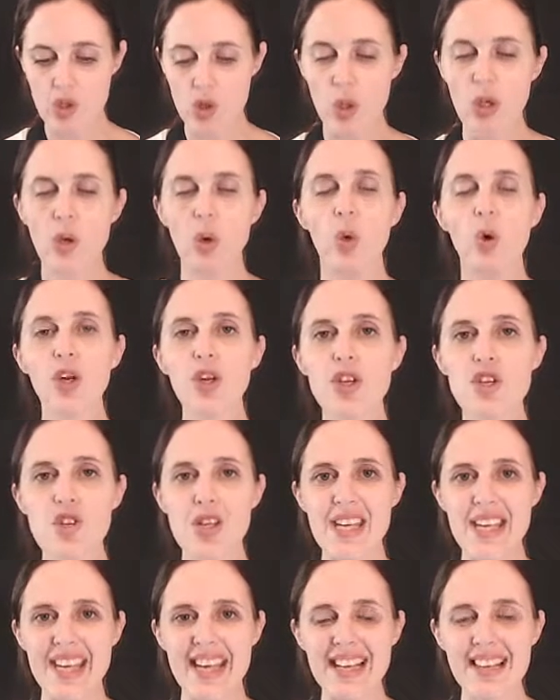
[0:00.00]
So in order
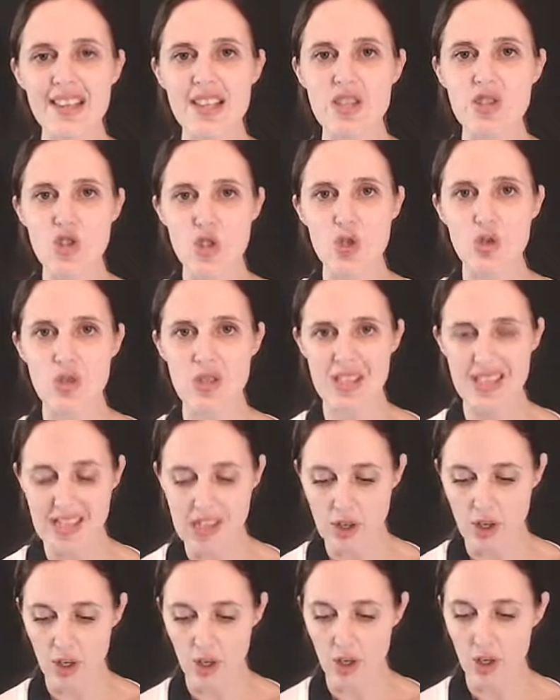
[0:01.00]
to get this to
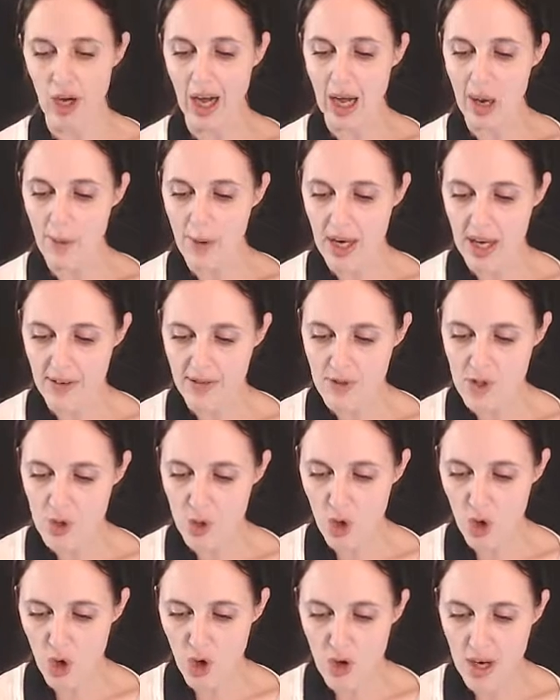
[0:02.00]
zero, I would have
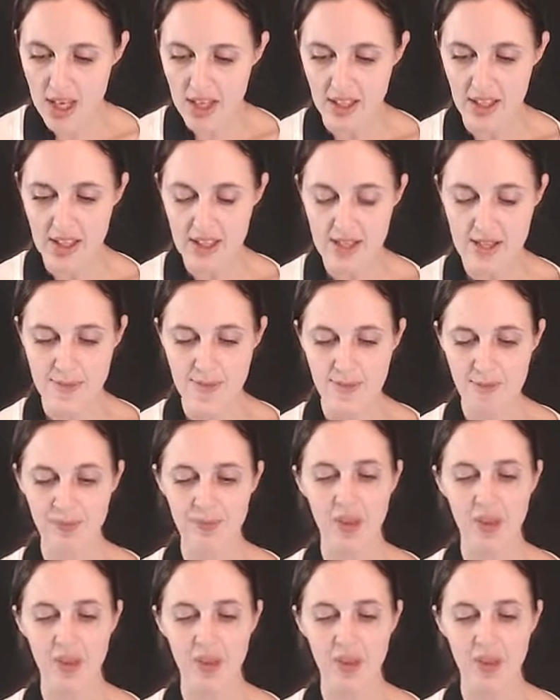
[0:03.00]
to credit